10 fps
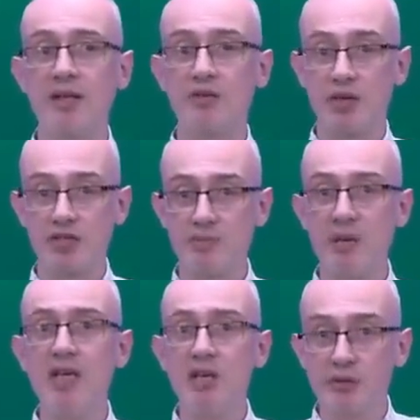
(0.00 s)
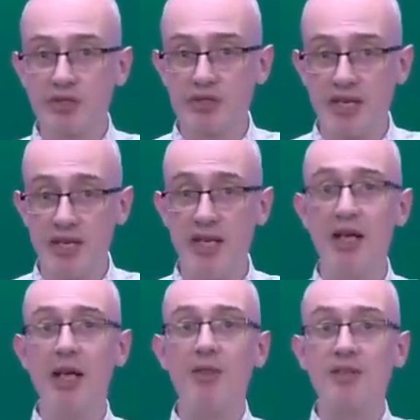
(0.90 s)
Trust me, you'll see.
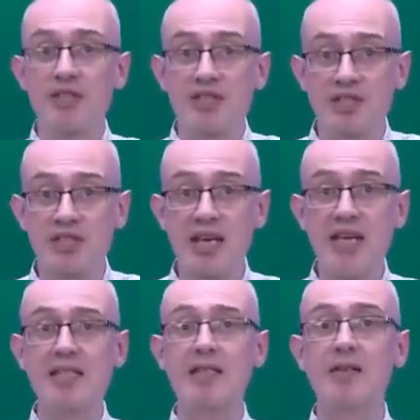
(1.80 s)
There's a state